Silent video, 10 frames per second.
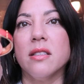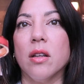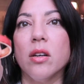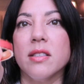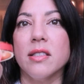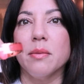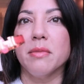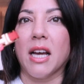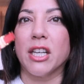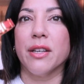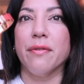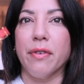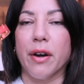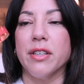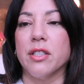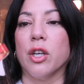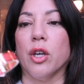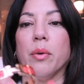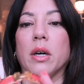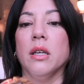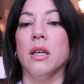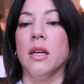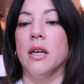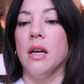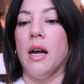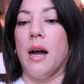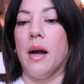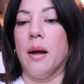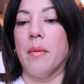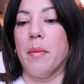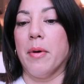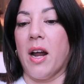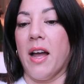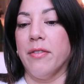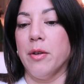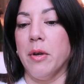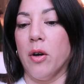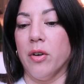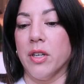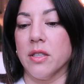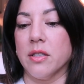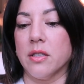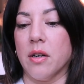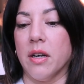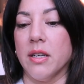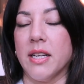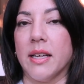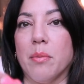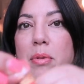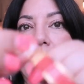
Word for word: this lock system is actually very secure. Um, but I have to be honest, I'm going to take the